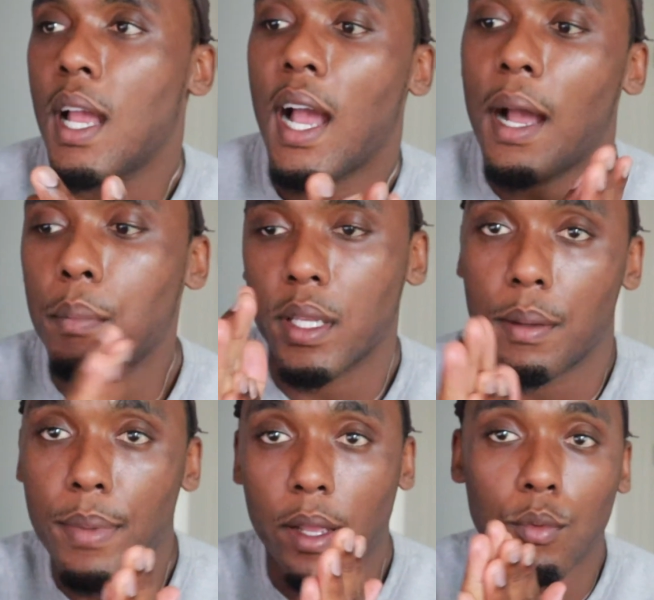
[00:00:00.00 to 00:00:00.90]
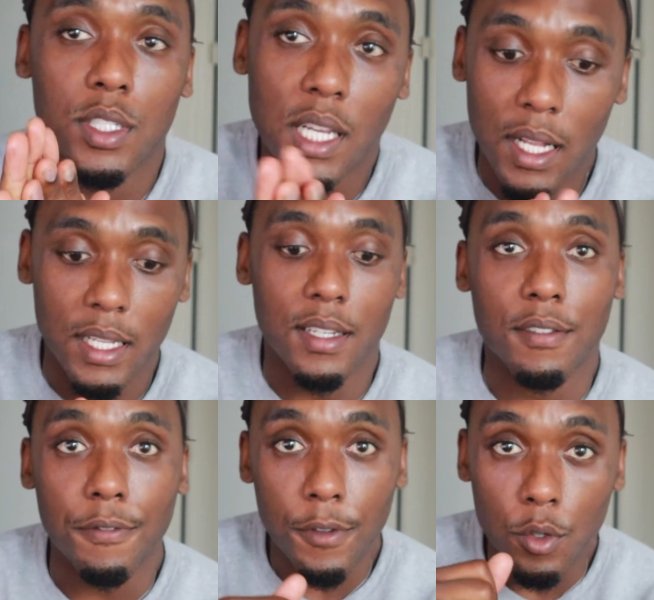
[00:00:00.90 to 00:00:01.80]
I'm gonna get back with y'all in a
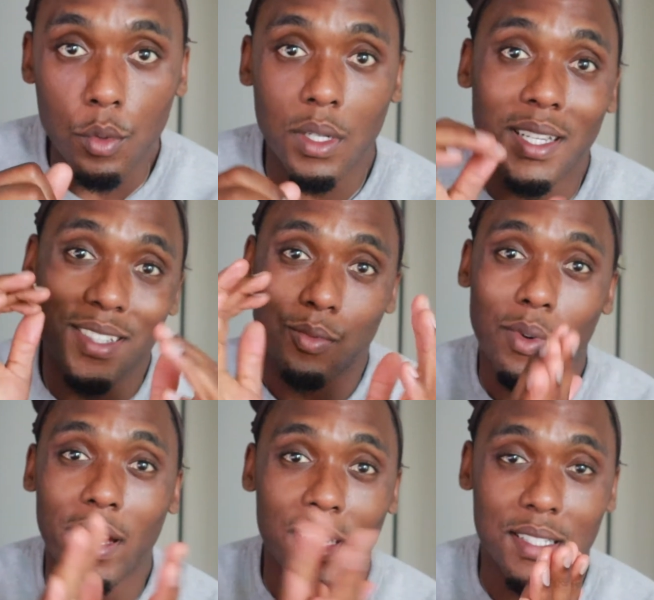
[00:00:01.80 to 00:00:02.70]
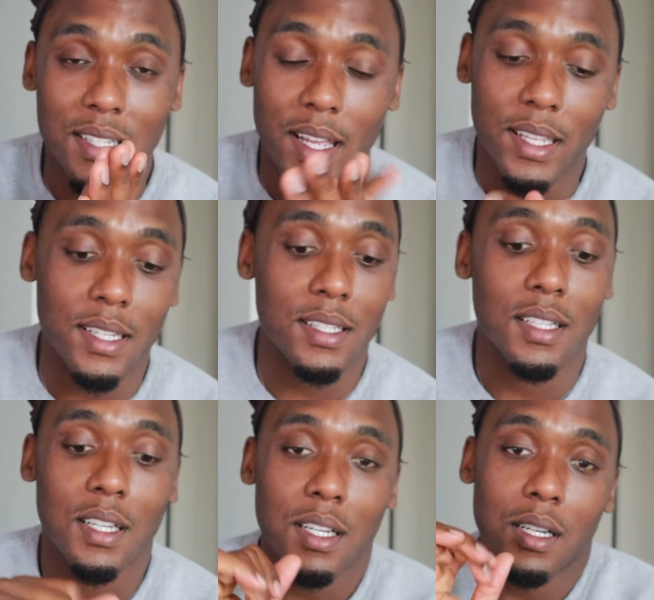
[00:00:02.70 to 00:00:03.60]
few. Right in a second,
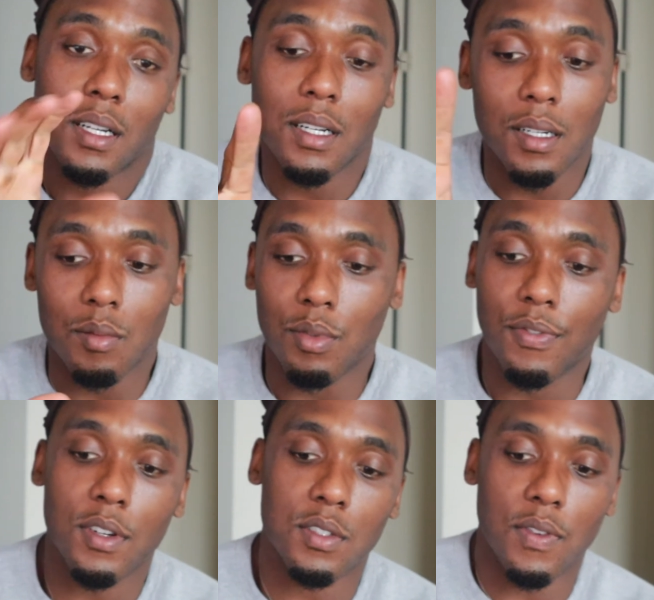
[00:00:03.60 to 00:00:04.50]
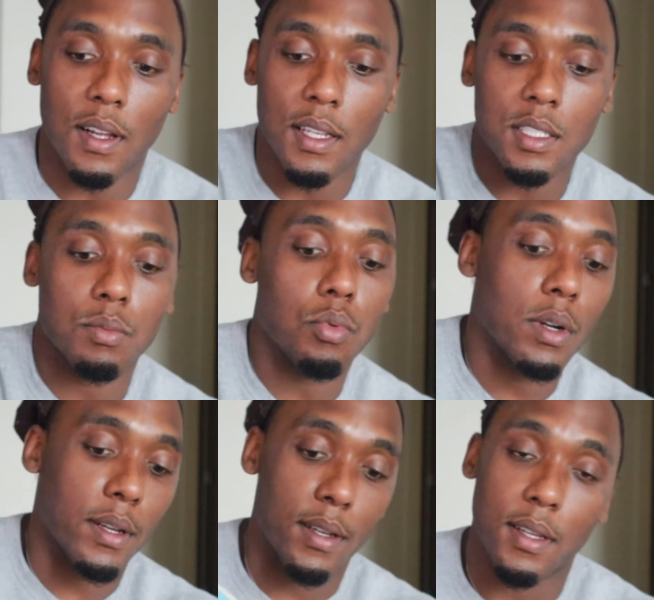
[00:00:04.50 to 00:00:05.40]
but first of all, let your
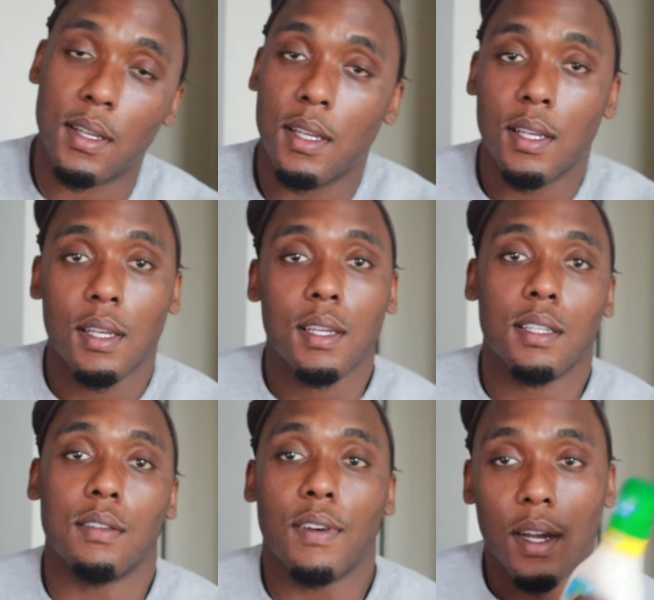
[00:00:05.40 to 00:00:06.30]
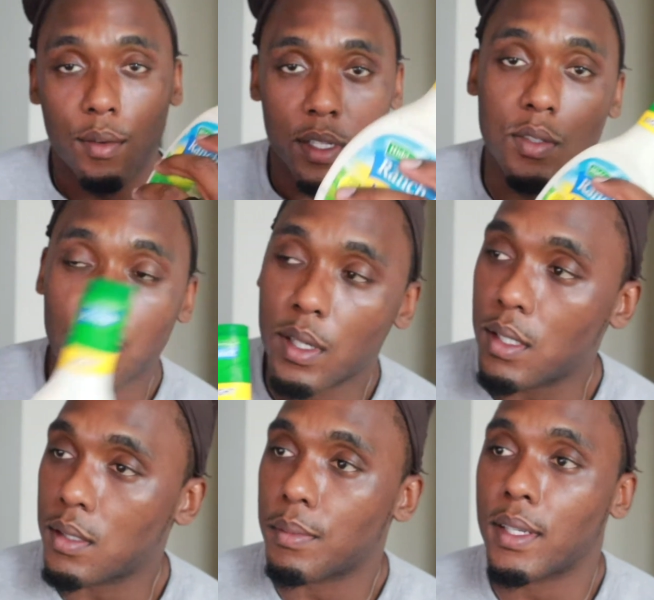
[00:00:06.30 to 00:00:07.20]
boy devour these
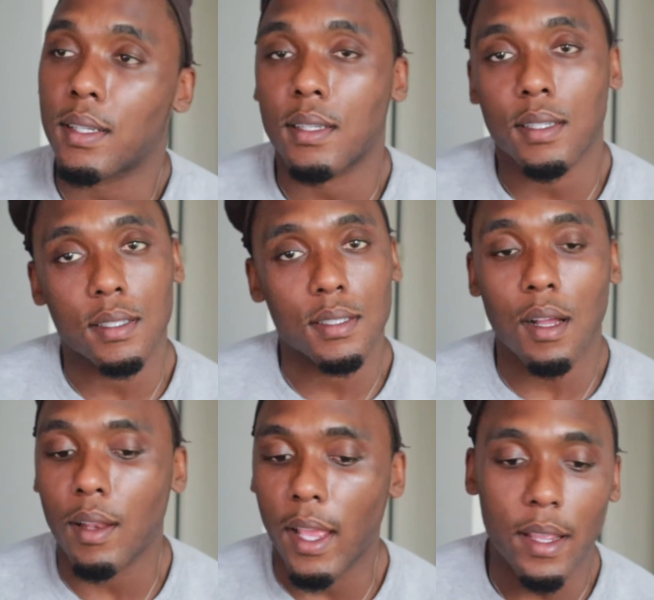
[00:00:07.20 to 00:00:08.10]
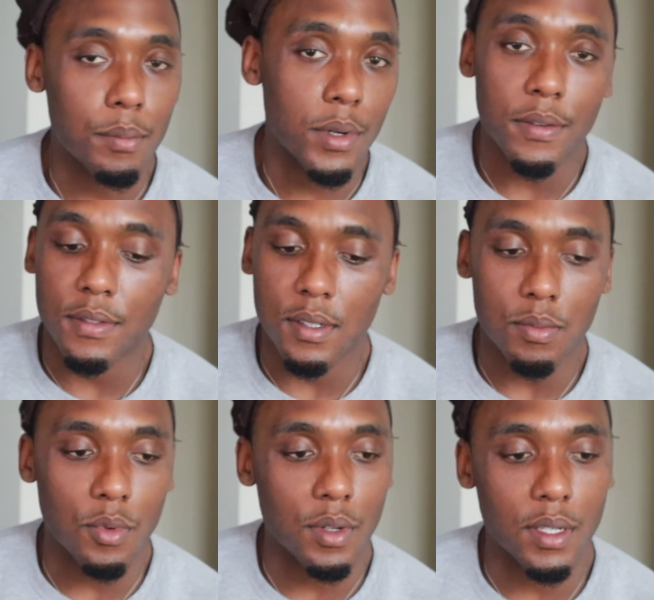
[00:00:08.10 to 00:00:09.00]
wings, man, because I only ate breakfast this
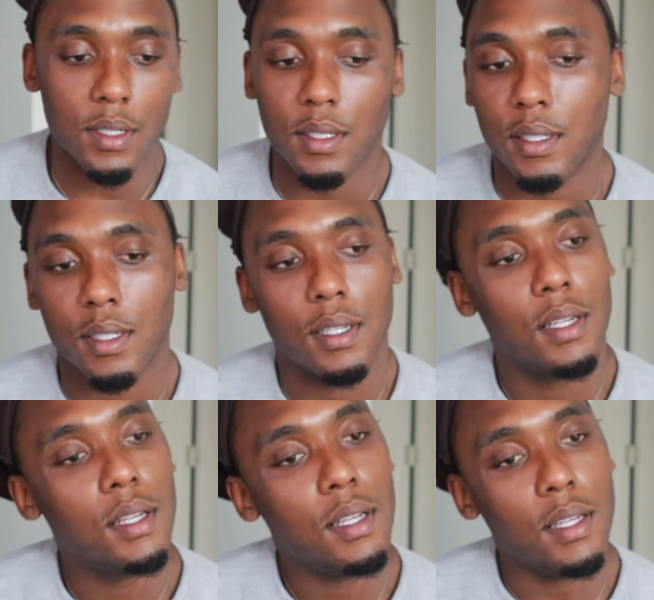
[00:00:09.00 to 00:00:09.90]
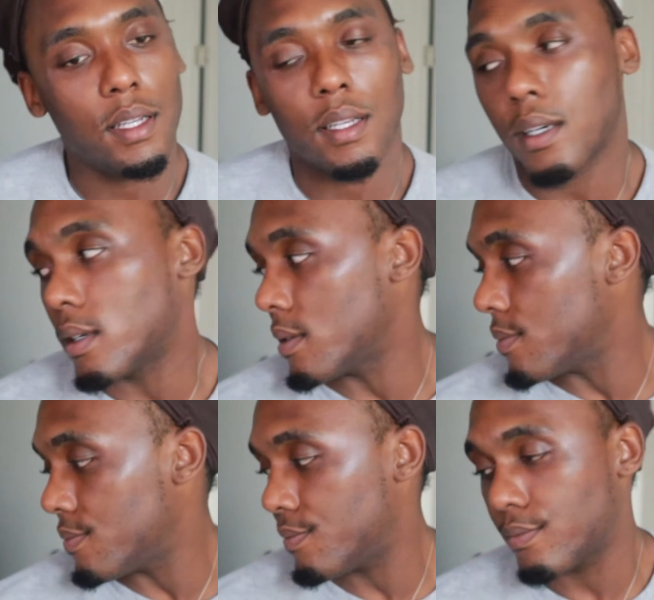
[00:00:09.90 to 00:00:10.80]
morning, and
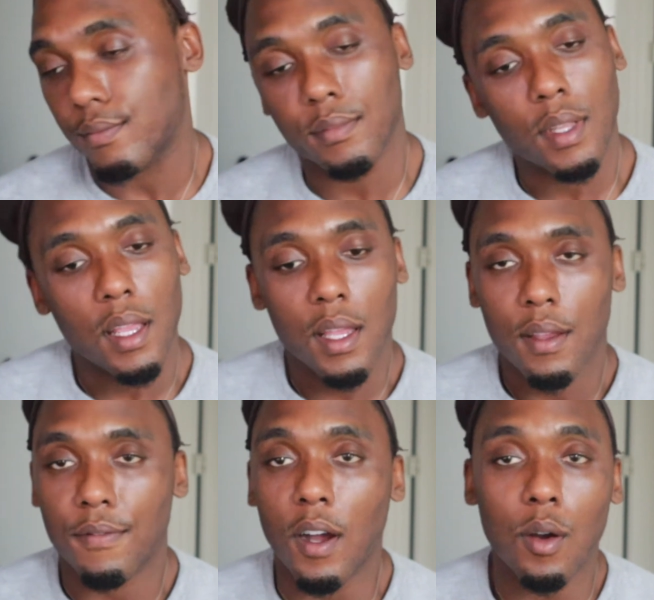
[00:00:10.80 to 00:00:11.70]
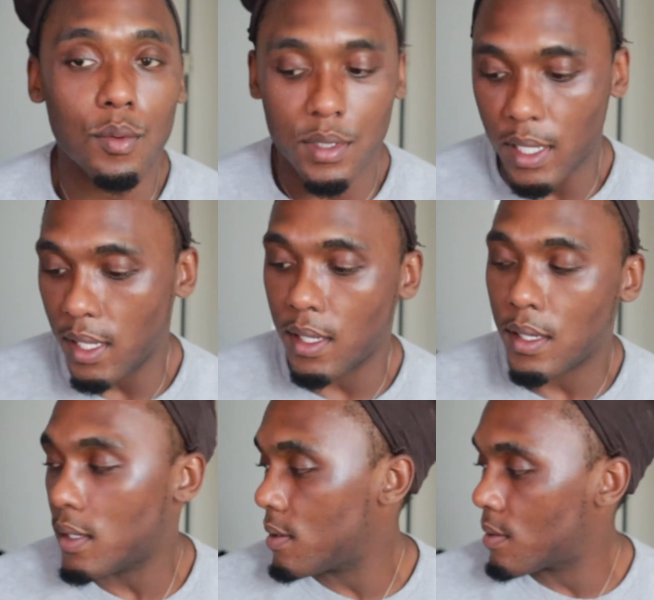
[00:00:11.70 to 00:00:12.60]
phone was
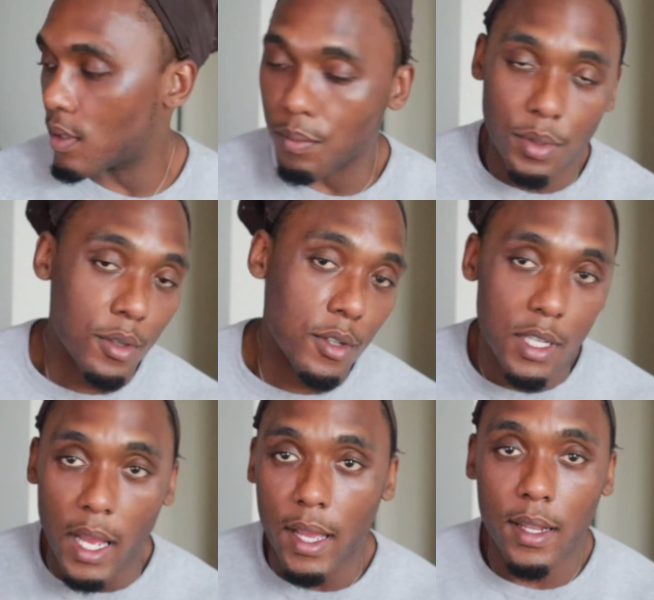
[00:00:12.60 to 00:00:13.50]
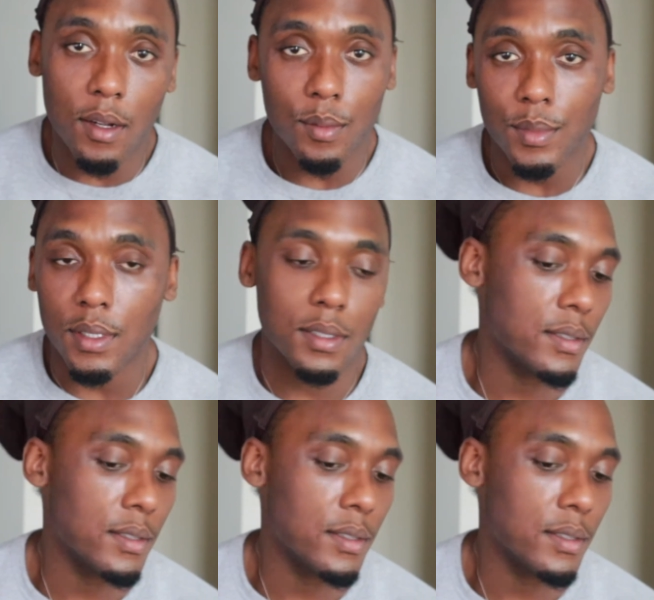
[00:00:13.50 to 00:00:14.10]
dead, computer died on me,